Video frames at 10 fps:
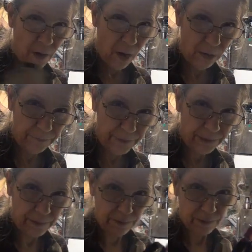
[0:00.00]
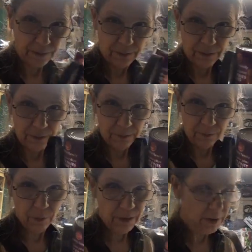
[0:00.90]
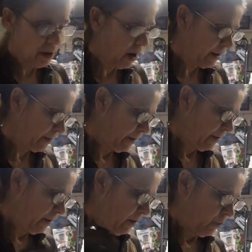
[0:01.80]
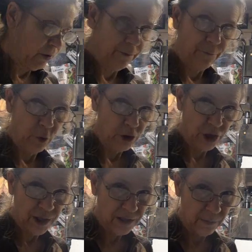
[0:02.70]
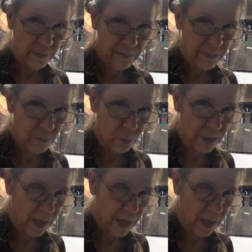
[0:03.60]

all of it, well, maybe not. With the 4 cheese, it might be more